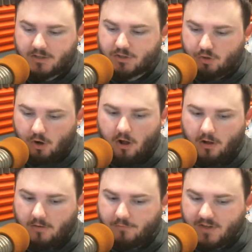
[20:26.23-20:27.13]

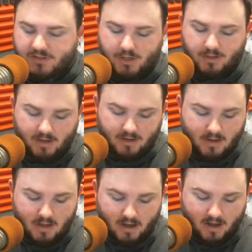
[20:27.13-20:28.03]
strong, efficient, and
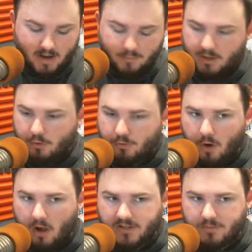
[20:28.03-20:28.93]
able to go
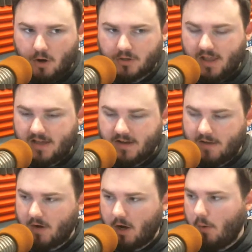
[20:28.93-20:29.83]
through all his marks last
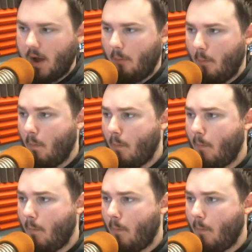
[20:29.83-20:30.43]
night very well.